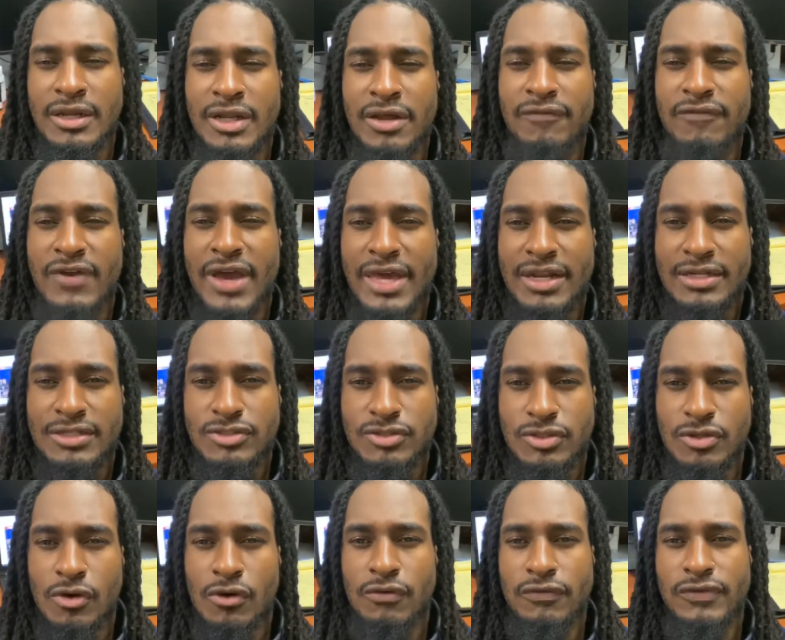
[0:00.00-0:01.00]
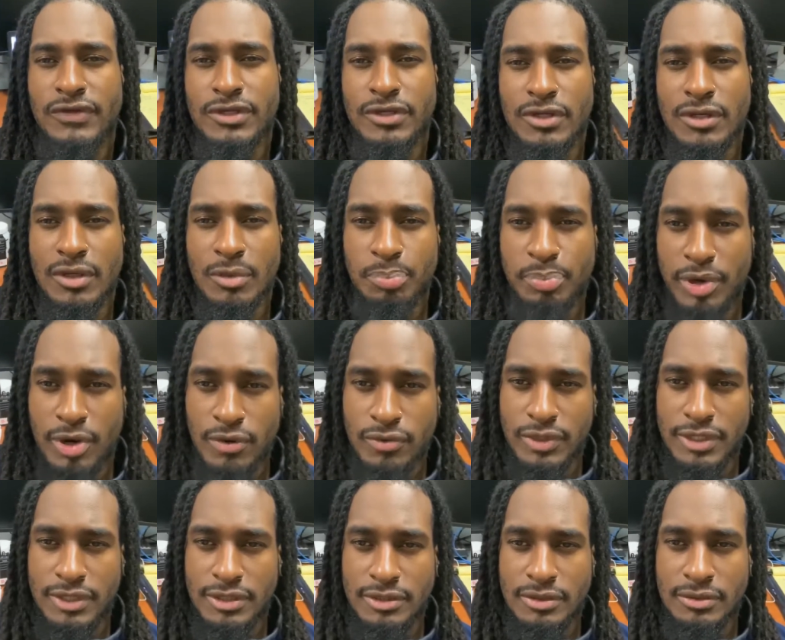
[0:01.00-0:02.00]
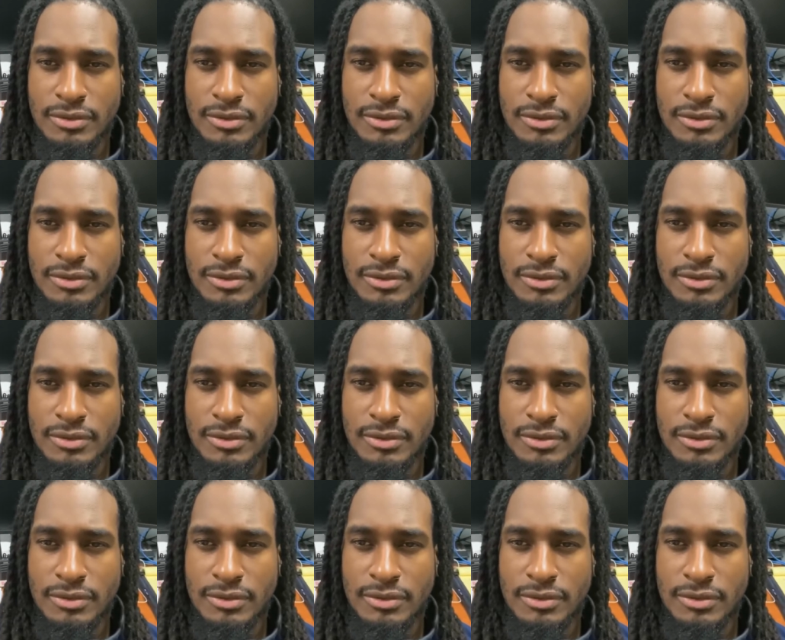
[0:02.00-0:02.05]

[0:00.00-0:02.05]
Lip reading: advantage over your opponent,